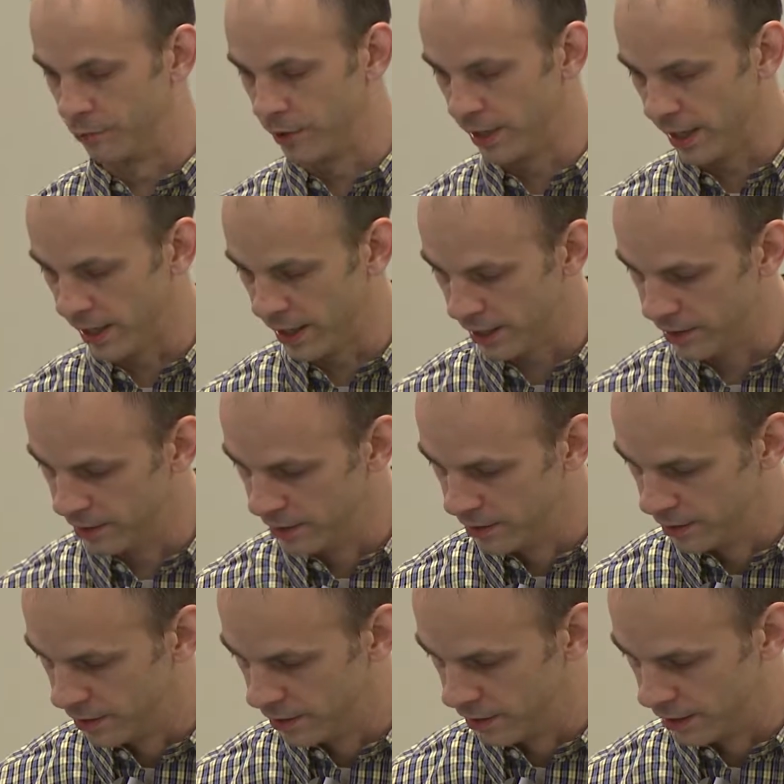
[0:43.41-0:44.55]
We had
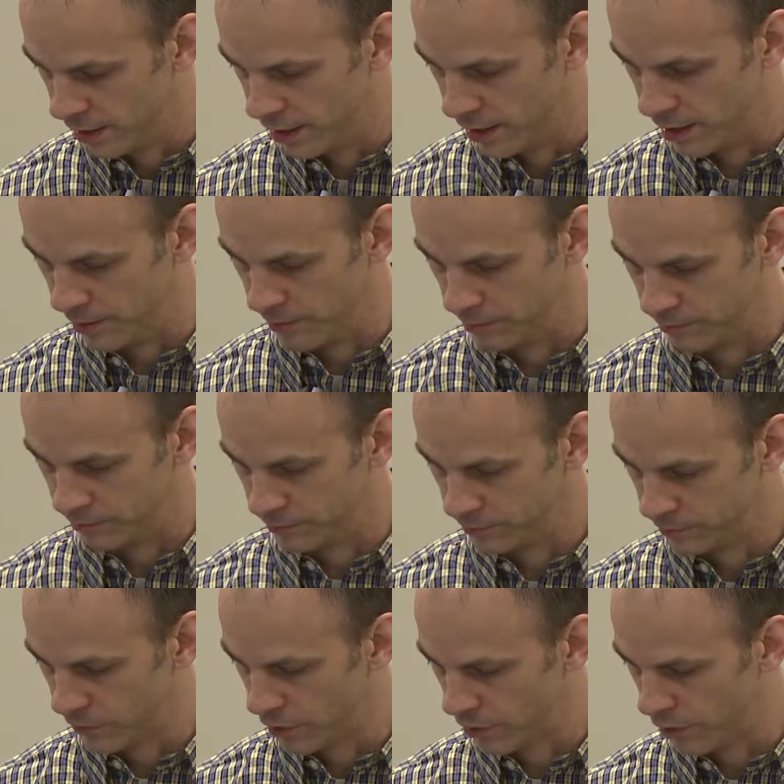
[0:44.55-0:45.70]

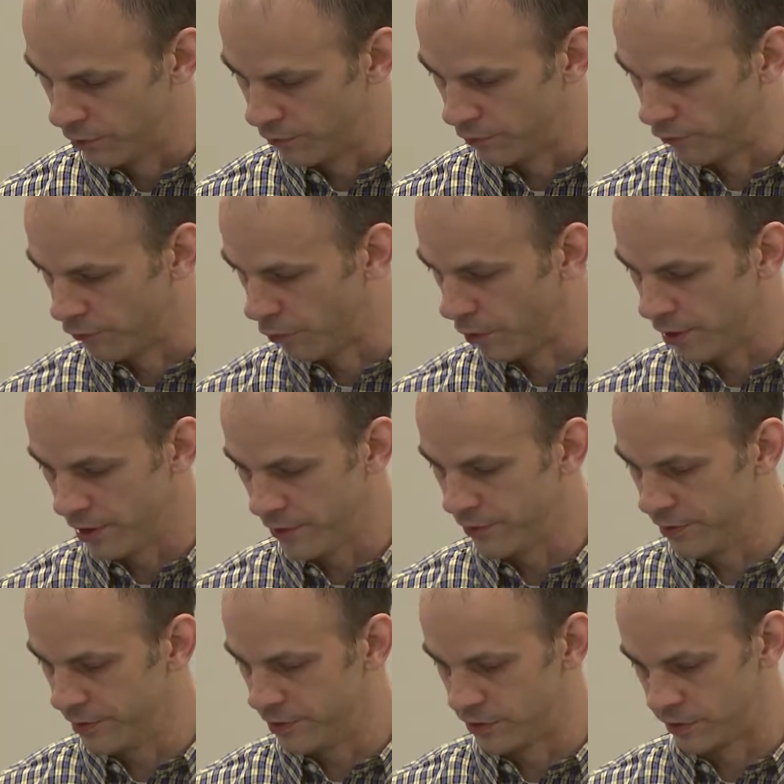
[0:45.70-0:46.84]
over
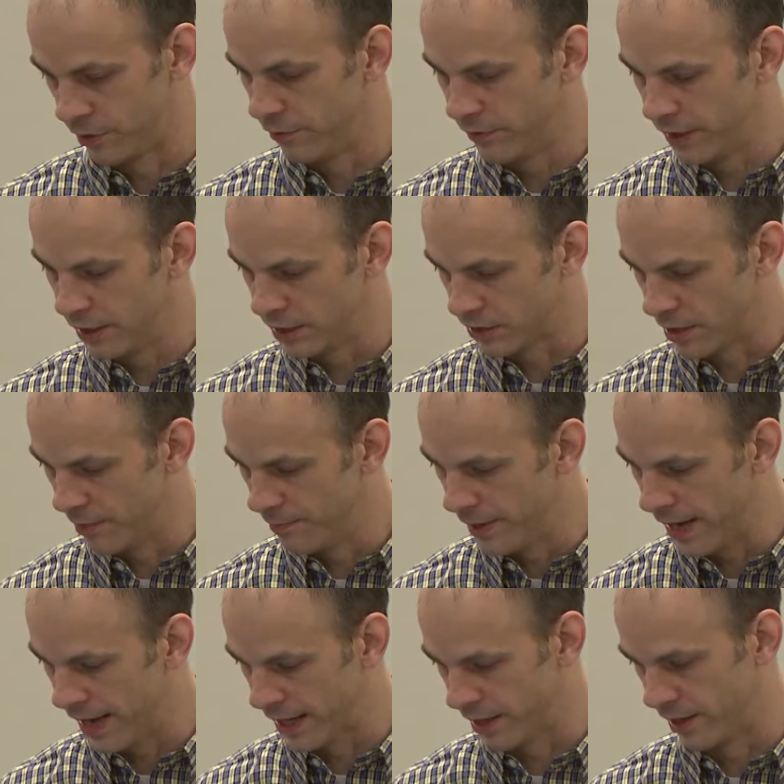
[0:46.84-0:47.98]
400 surveys come
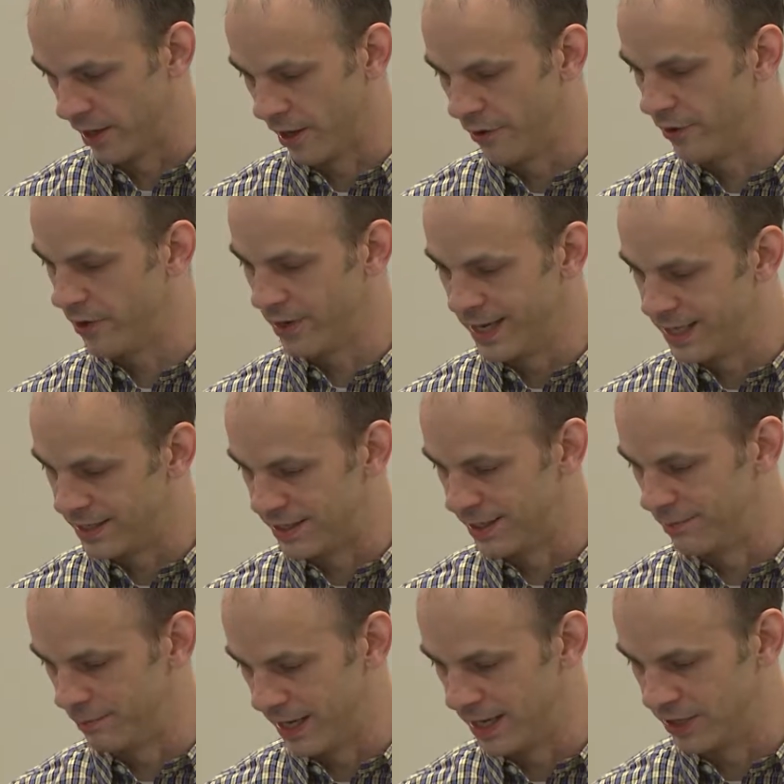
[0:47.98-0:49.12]
back and
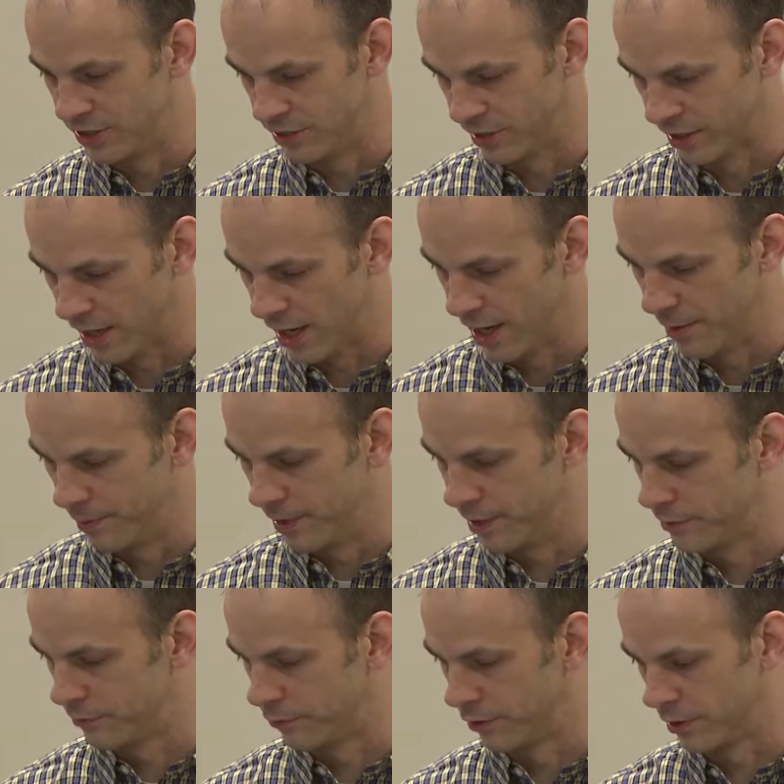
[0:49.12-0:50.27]
118 pages of
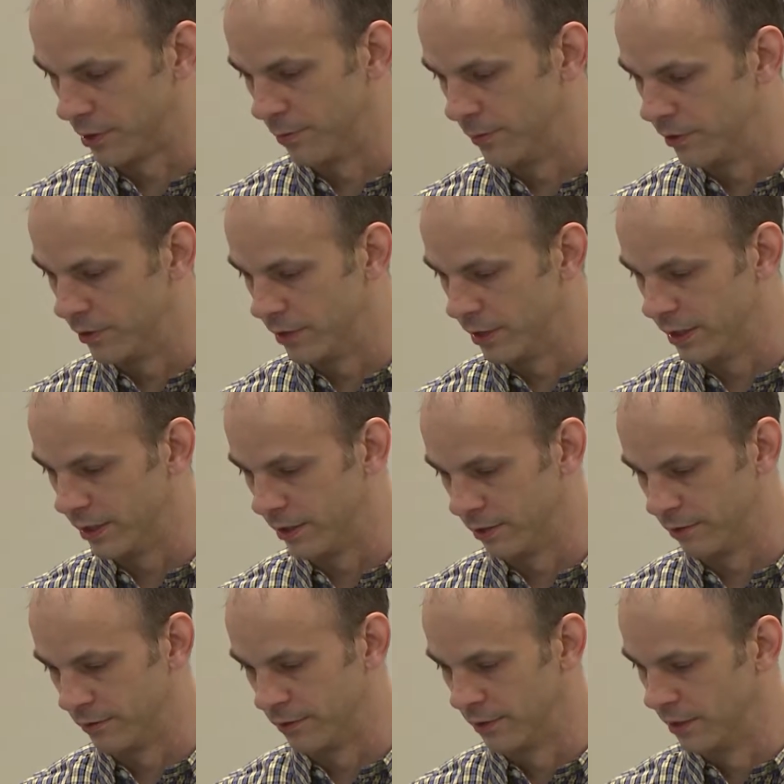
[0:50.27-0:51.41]
comments for a community
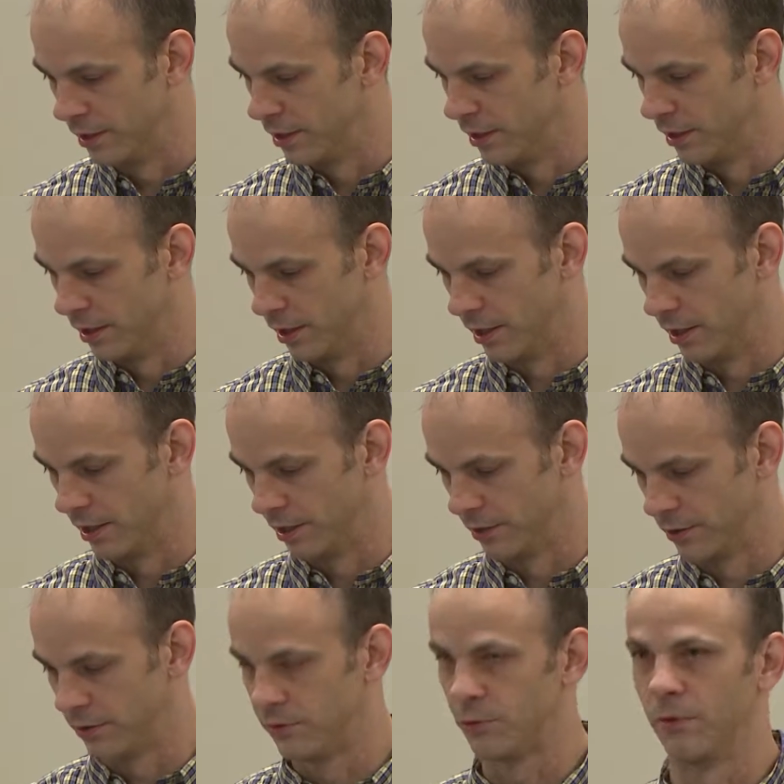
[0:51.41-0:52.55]
of a
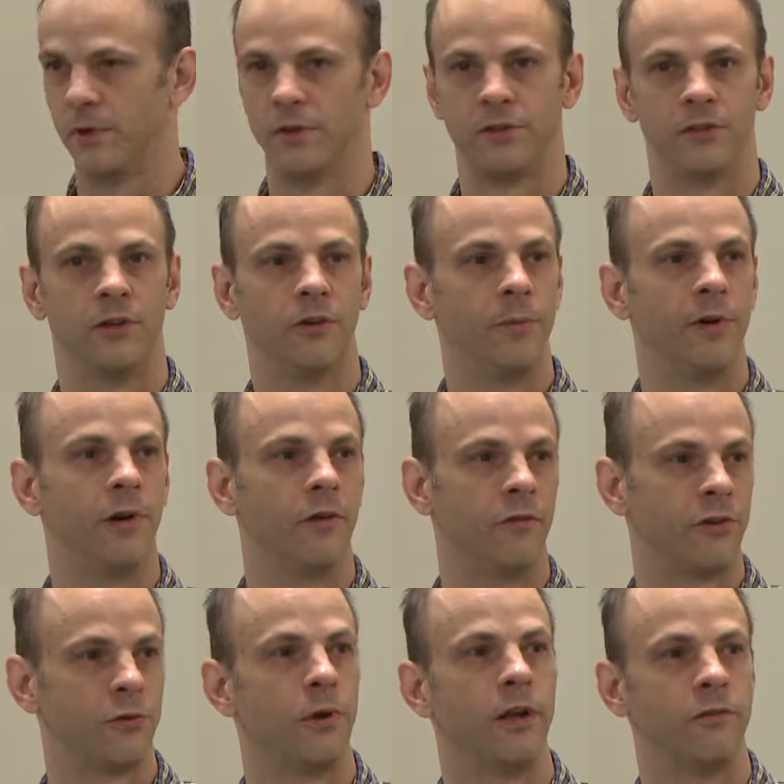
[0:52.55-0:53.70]
little bit over
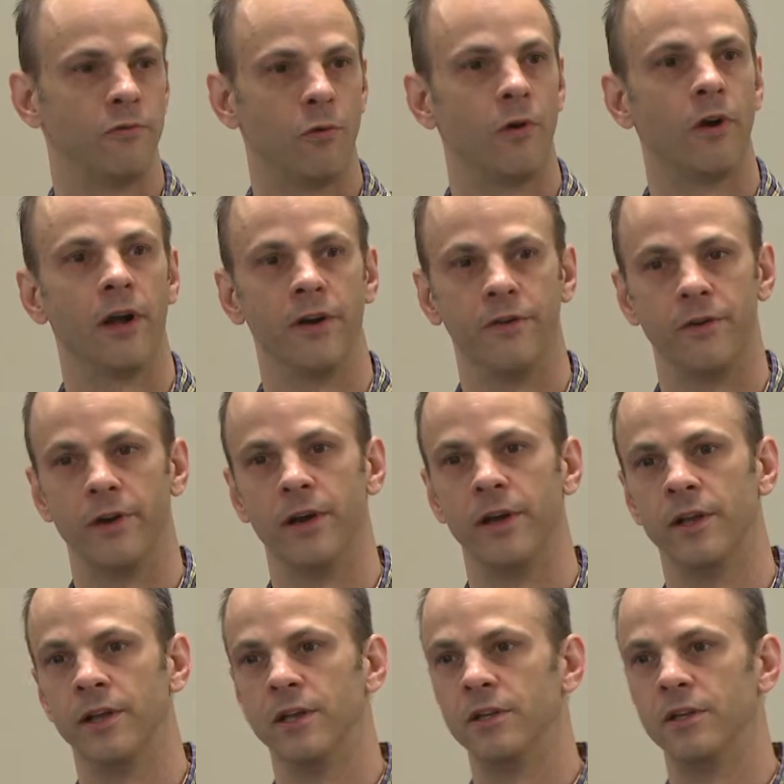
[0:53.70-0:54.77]
2,400.